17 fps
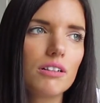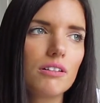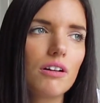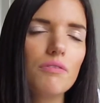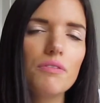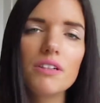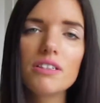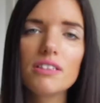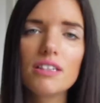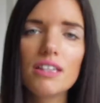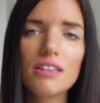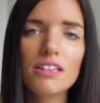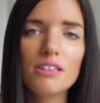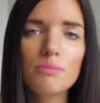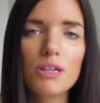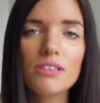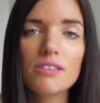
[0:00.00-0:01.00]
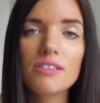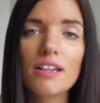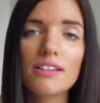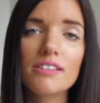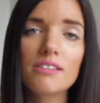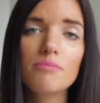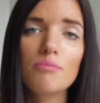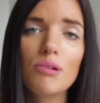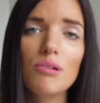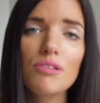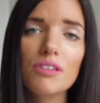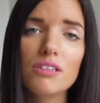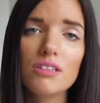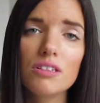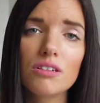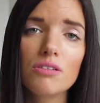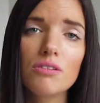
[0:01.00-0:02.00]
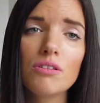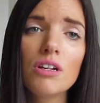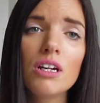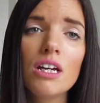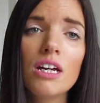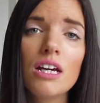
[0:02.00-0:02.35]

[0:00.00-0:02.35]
obviously this person hasn't bothered to